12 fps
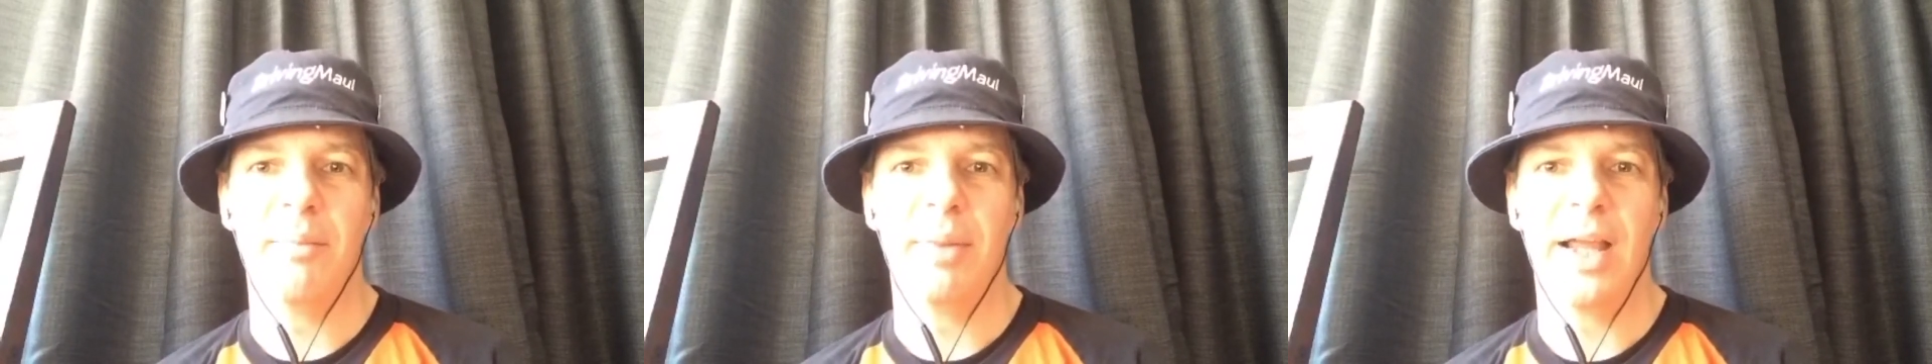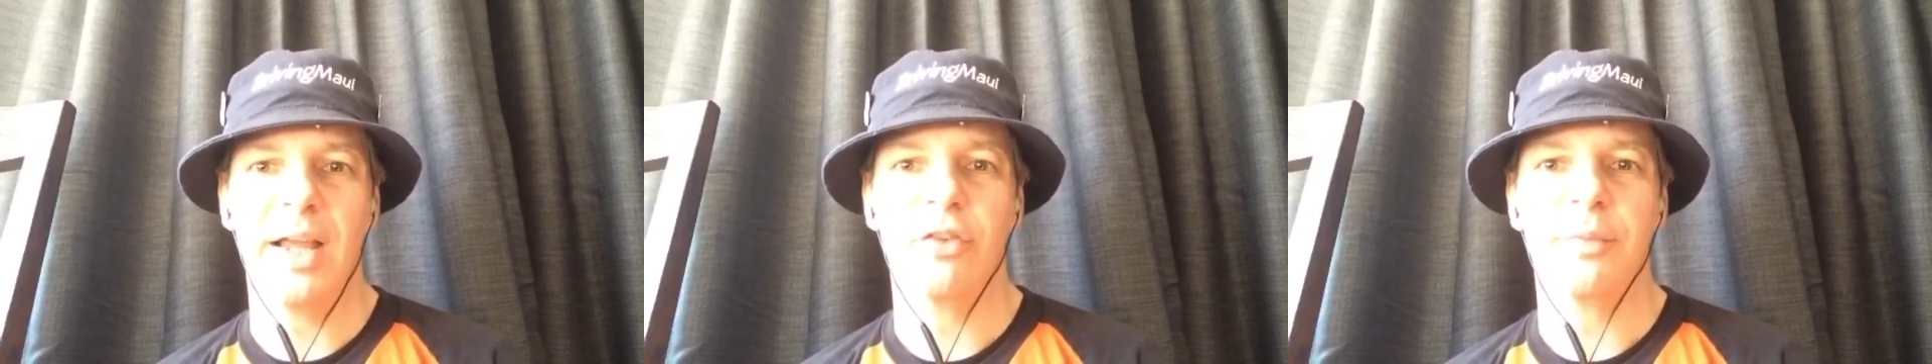
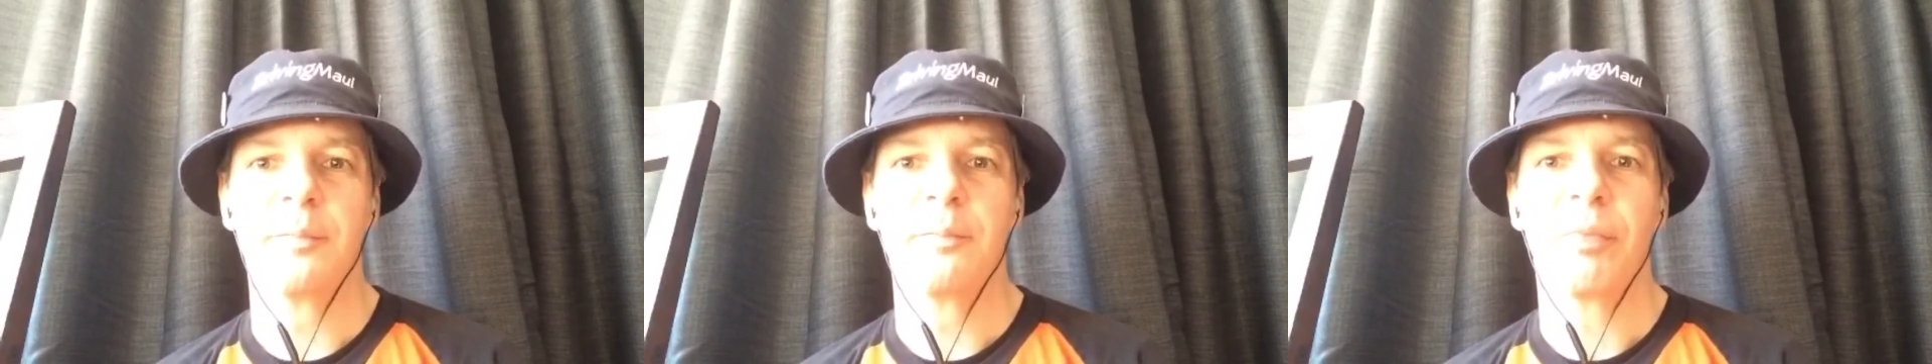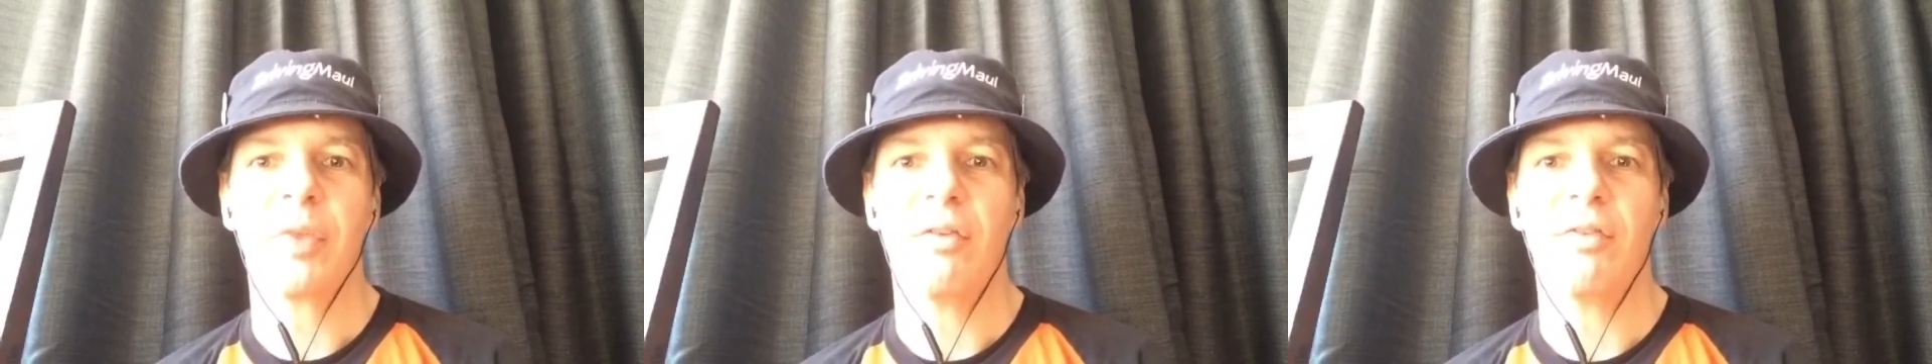players
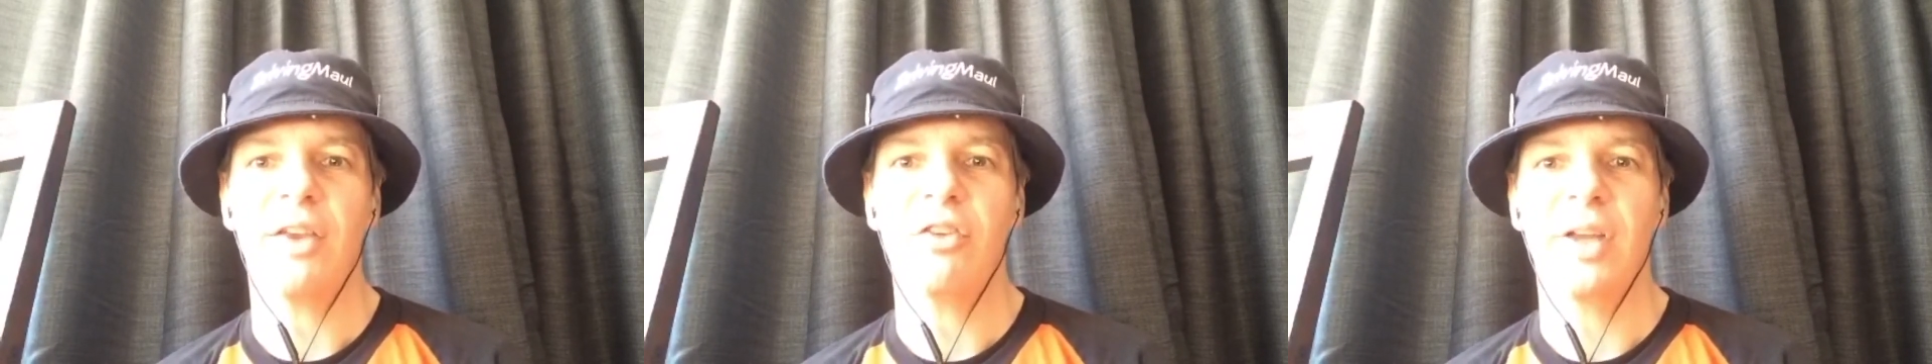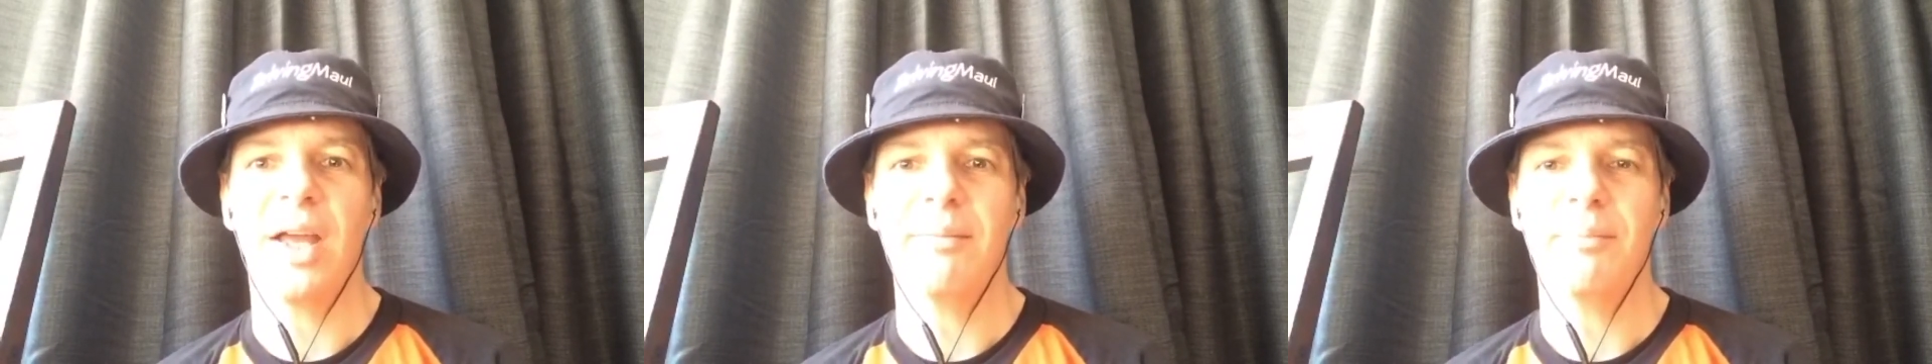
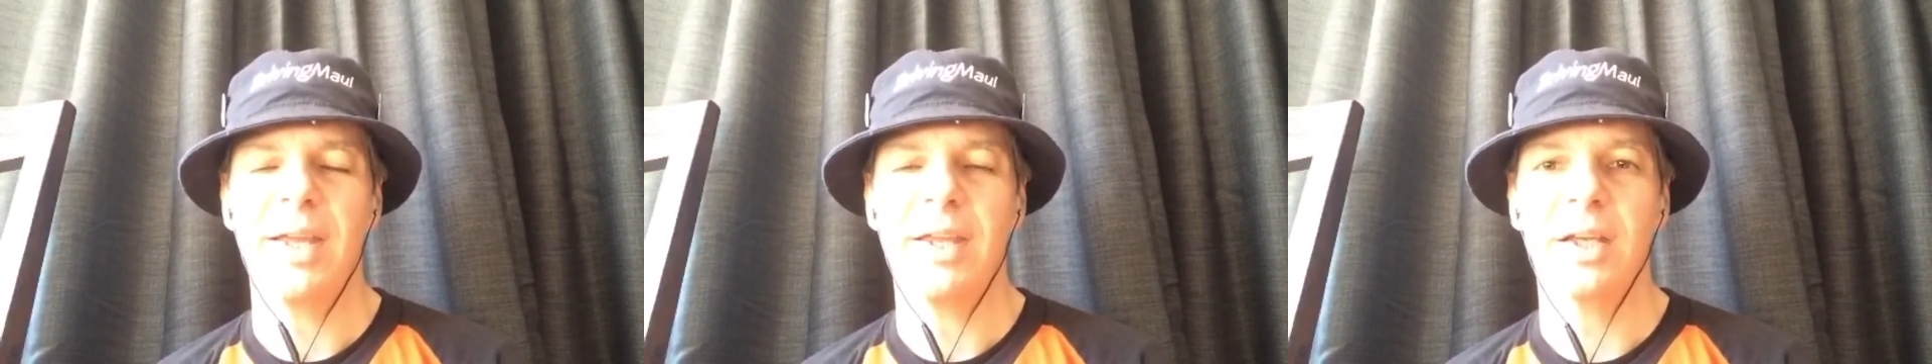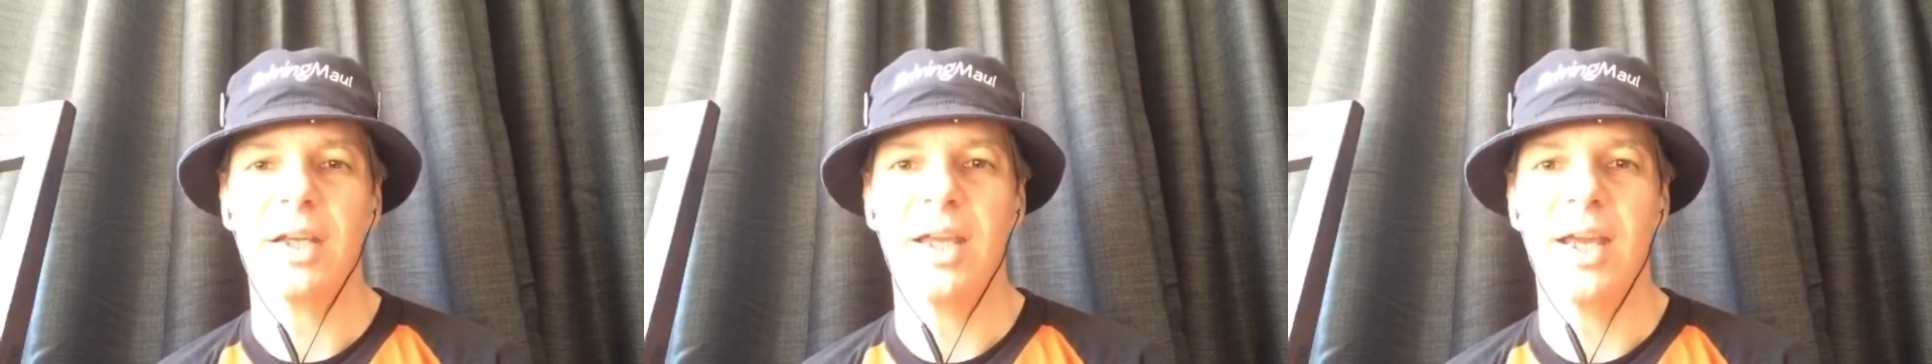flashing,
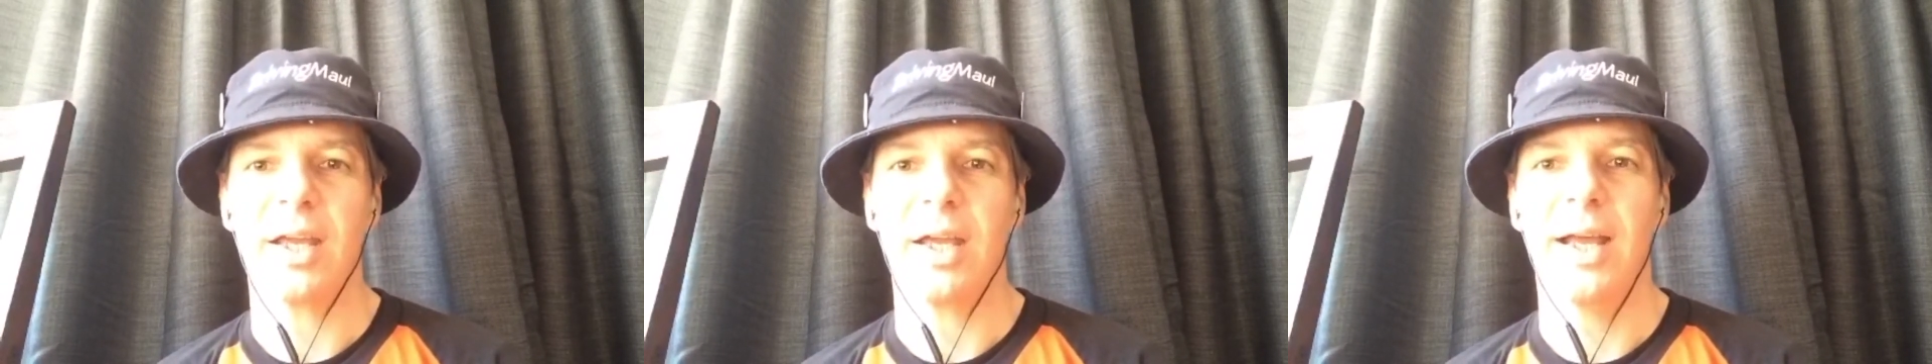making a kick